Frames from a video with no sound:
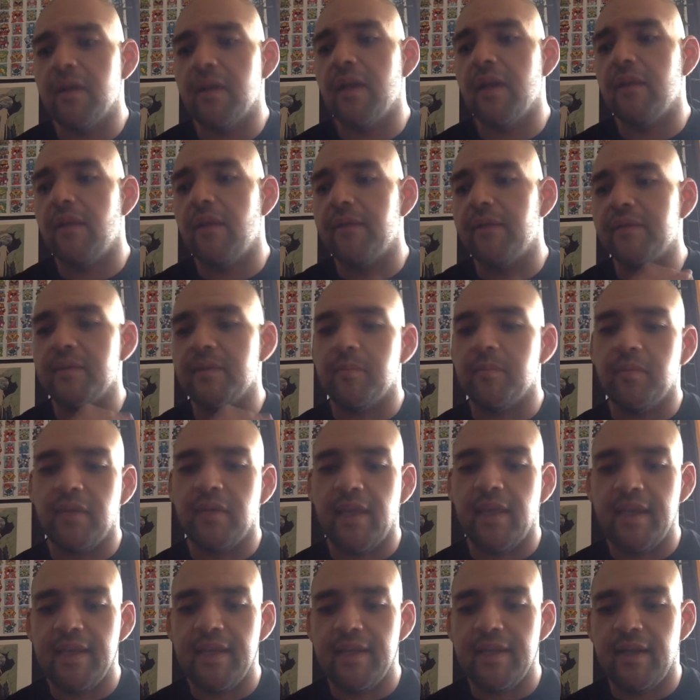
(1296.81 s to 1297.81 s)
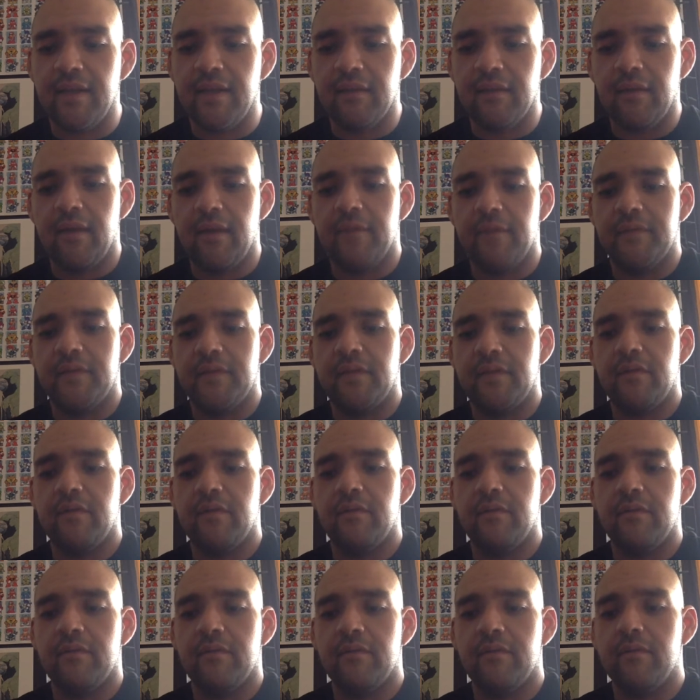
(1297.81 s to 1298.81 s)
I love to plate. I love
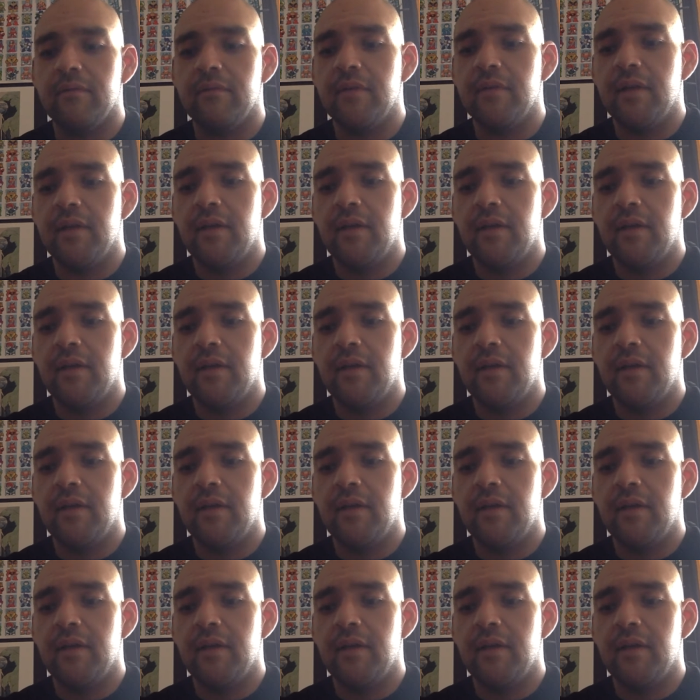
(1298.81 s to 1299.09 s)
to.